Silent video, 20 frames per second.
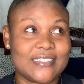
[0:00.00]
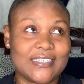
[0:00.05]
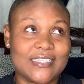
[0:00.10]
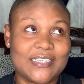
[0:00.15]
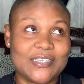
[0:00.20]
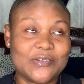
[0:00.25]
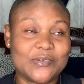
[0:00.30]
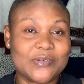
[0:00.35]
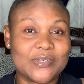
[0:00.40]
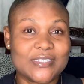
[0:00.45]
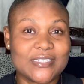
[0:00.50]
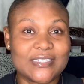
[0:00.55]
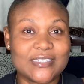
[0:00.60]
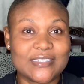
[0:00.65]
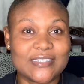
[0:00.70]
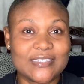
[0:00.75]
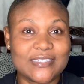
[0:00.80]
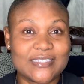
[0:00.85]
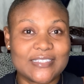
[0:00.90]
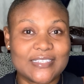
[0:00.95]
it
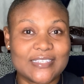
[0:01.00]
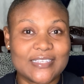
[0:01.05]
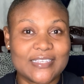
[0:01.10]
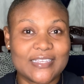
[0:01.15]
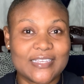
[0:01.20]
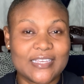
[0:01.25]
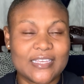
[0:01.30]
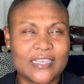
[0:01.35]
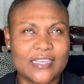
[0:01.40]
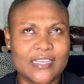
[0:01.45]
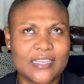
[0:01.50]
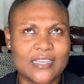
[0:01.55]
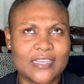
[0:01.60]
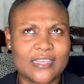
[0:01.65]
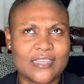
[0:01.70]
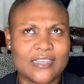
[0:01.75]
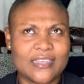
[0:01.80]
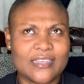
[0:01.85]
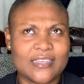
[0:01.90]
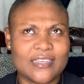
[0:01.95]
wasn't
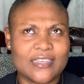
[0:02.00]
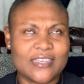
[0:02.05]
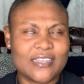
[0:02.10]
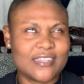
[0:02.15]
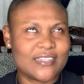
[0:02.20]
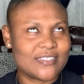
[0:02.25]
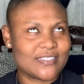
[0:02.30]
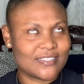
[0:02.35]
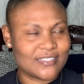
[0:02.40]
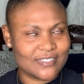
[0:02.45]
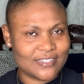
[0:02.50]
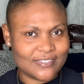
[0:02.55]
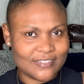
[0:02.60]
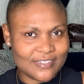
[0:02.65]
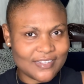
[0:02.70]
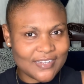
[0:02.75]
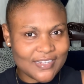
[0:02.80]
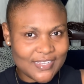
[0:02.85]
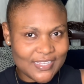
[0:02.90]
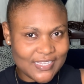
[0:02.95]
it's still
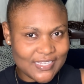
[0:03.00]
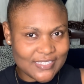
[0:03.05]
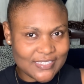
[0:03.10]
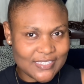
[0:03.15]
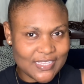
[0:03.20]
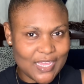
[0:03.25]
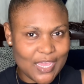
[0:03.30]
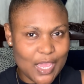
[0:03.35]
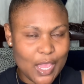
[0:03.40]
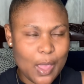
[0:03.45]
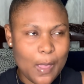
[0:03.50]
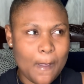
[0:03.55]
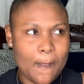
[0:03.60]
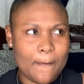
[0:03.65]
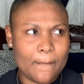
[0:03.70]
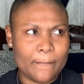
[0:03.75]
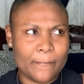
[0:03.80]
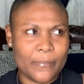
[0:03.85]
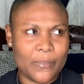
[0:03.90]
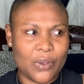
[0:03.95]
not easy
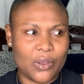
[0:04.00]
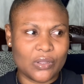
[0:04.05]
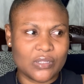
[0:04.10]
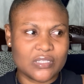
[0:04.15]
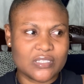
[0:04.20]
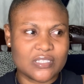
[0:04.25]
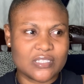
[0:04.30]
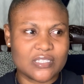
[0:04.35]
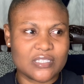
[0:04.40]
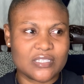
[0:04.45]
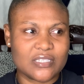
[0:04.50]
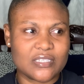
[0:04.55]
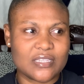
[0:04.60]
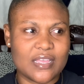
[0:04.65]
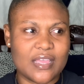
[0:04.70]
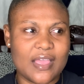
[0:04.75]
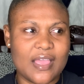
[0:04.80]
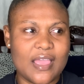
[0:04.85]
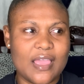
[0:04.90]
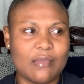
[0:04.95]
but
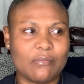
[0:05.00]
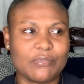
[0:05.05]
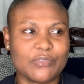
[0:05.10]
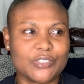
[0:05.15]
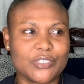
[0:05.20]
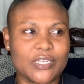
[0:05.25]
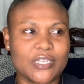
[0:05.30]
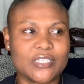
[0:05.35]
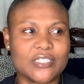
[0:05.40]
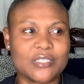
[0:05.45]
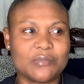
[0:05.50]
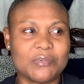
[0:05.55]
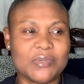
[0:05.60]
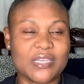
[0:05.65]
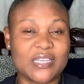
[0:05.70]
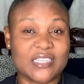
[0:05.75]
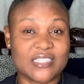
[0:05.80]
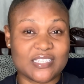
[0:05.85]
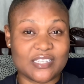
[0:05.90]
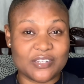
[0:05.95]
i'm trying to
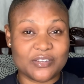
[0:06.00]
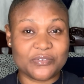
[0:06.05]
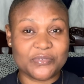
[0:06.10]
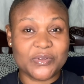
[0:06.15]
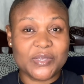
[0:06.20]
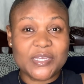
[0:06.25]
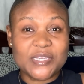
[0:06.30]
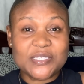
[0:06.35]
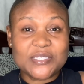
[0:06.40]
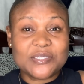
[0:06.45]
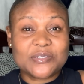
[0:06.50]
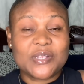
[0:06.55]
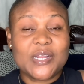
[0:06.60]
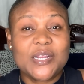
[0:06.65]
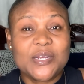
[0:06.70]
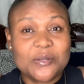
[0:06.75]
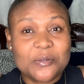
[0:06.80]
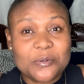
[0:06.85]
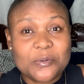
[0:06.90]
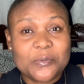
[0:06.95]
make a sacrifice
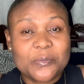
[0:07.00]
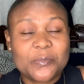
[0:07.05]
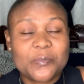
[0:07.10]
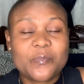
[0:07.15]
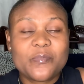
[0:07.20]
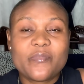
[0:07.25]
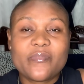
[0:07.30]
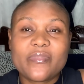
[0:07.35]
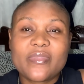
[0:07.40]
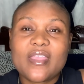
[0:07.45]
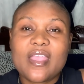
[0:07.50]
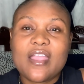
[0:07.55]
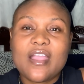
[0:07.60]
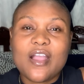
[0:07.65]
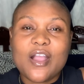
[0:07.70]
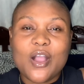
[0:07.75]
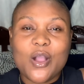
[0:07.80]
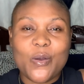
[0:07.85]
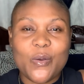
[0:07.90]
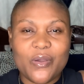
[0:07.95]
right now
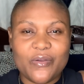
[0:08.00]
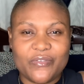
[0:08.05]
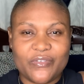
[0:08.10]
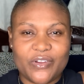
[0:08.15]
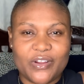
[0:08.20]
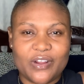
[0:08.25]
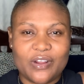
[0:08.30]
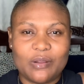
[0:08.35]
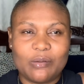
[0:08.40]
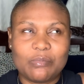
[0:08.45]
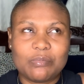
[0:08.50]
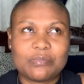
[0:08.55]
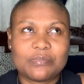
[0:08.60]
however